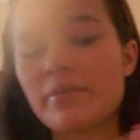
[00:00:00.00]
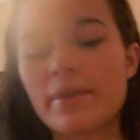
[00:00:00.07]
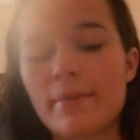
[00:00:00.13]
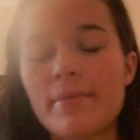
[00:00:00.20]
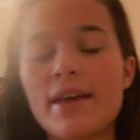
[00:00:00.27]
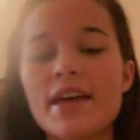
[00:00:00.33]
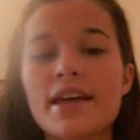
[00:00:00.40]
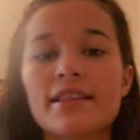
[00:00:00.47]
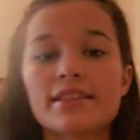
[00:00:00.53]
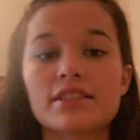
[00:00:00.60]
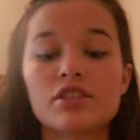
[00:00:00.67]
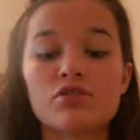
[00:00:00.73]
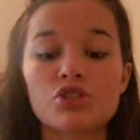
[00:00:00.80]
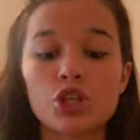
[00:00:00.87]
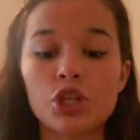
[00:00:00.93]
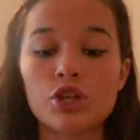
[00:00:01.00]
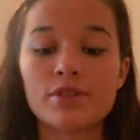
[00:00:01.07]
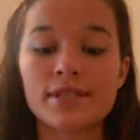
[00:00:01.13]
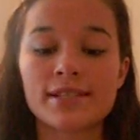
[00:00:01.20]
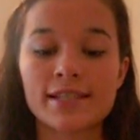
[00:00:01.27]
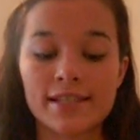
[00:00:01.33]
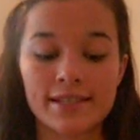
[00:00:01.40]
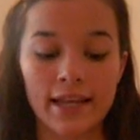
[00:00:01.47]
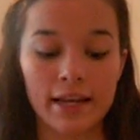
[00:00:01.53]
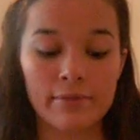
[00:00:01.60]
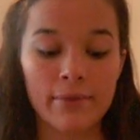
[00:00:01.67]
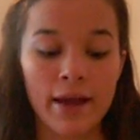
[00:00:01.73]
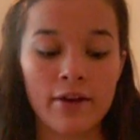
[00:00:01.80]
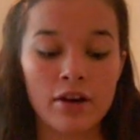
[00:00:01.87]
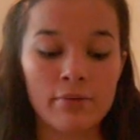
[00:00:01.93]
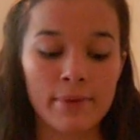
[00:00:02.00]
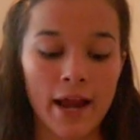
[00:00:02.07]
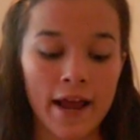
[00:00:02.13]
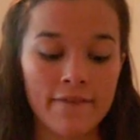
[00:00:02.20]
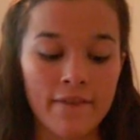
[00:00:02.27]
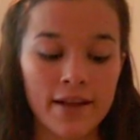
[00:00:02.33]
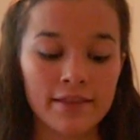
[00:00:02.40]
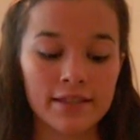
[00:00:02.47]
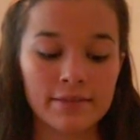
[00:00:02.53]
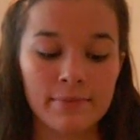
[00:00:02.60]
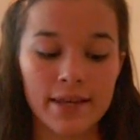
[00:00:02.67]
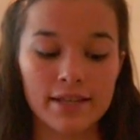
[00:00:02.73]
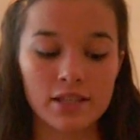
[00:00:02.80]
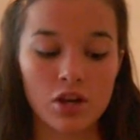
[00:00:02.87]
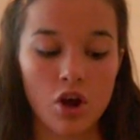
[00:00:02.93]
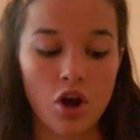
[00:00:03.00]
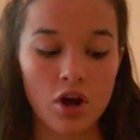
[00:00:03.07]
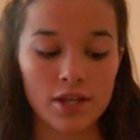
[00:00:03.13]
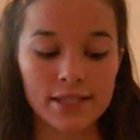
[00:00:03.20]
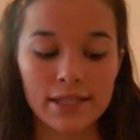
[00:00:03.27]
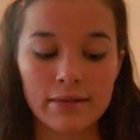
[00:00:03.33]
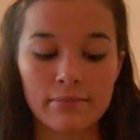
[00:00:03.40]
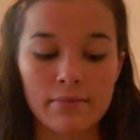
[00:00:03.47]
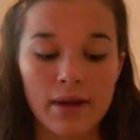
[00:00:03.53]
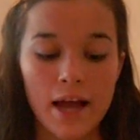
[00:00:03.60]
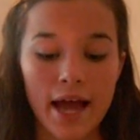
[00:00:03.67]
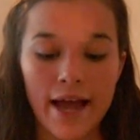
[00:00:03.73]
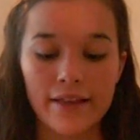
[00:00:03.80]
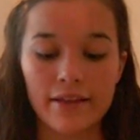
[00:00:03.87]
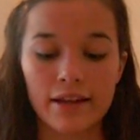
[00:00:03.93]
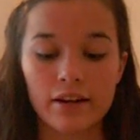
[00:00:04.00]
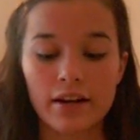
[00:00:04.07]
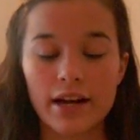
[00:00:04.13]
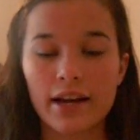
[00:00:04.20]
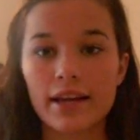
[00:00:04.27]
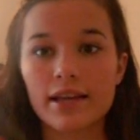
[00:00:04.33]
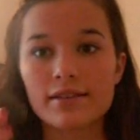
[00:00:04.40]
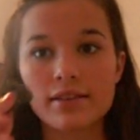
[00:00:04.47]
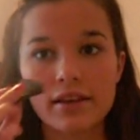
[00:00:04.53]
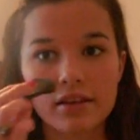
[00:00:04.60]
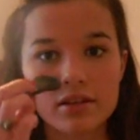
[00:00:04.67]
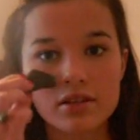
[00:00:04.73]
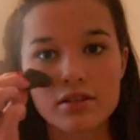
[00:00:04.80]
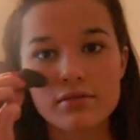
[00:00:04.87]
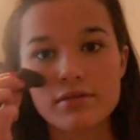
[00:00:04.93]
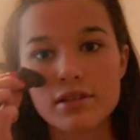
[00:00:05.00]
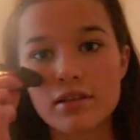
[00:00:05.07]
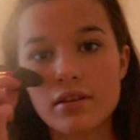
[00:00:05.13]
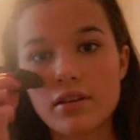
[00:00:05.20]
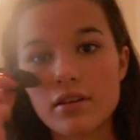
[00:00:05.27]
the rim. It's usually used as a setting powder, but I find this makes an awesome highlighter. And I guess I can just use,